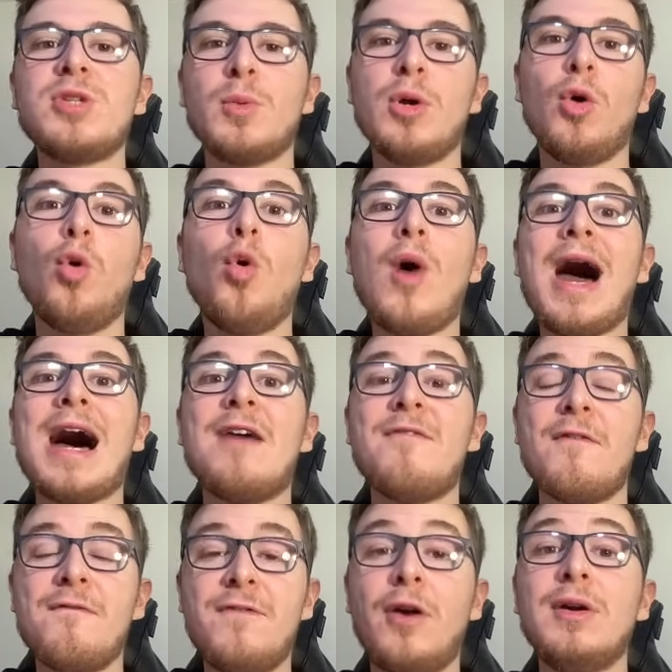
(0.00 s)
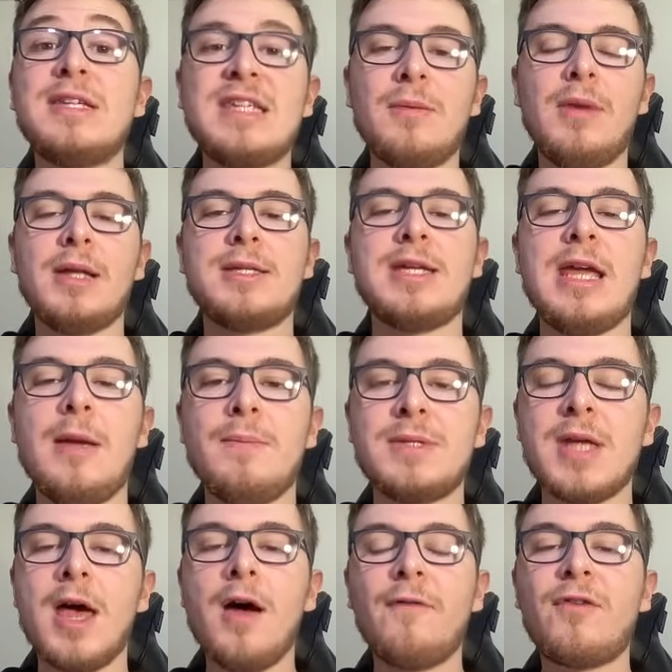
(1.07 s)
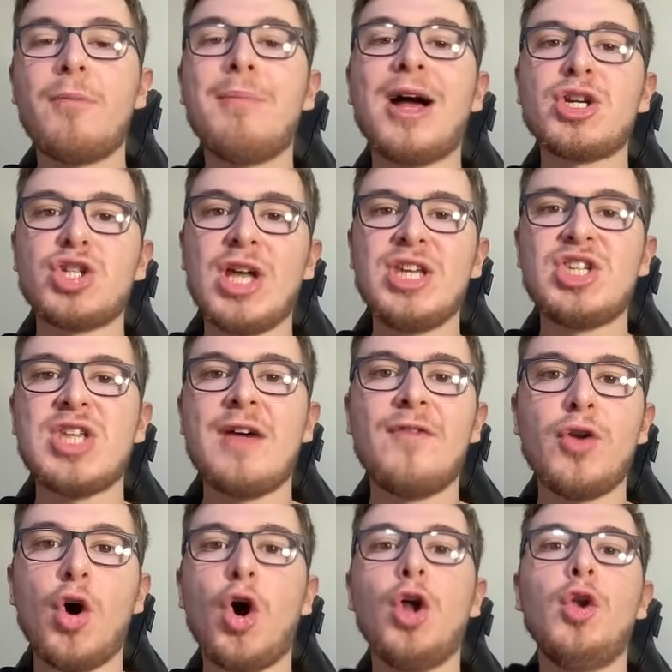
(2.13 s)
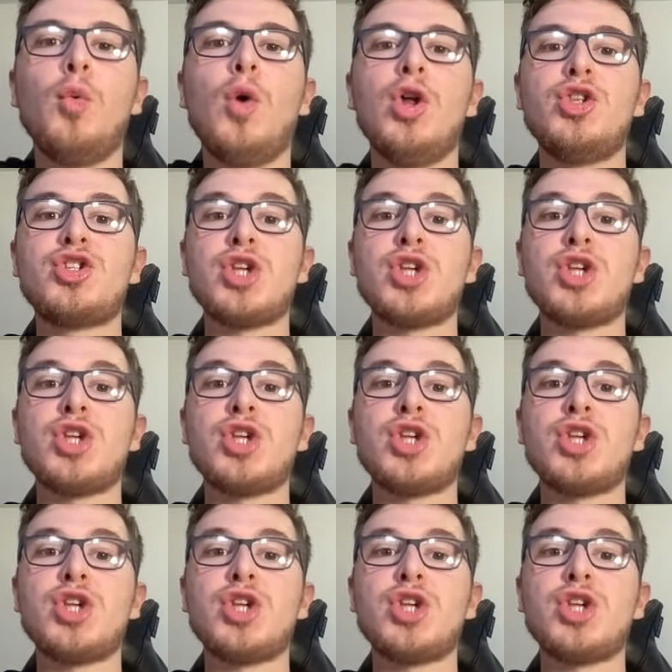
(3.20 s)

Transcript: and we all have very similar teams from matchday 7 onwards.